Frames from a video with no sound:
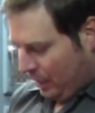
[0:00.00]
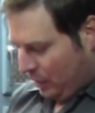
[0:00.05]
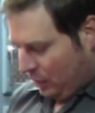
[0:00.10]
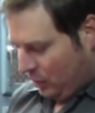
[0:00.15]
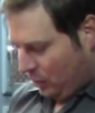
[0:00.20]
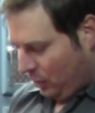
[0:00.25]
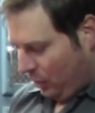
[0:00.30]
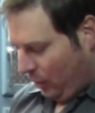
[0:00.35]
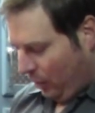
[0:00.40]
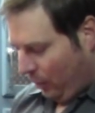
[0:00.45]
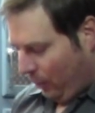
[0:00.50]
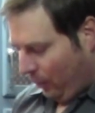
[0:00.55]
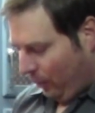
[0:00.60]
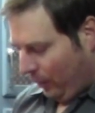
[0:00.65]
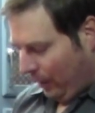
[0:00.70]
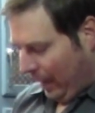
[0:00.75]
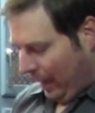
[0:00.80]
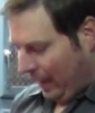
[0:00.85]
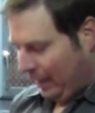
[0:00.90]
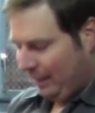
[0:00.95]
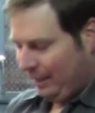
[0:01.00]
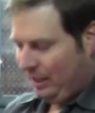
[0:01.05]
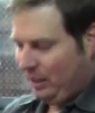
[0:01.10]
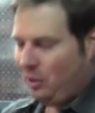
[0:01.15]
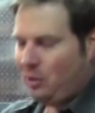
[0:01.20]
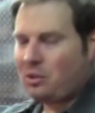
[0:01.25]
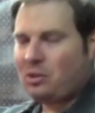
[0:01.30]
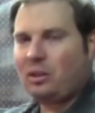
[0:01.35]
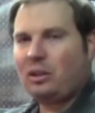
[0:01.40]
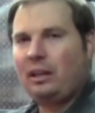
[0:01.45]
So, and
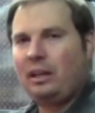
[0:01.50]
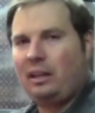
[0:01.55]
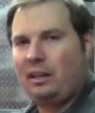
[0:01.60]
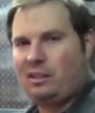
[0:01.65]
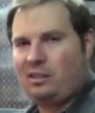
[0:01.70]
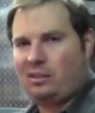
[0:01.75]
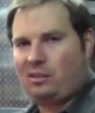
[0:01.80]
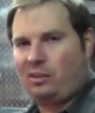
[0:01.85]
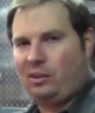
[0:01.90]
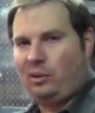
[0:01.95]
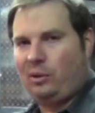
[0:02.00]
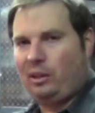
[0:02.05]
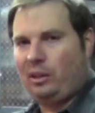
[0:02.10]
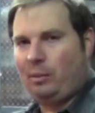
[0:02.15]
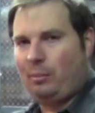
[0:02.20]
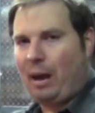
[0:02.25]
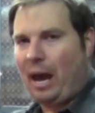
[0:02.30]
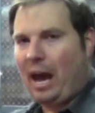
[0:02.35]
usually it's screwed in the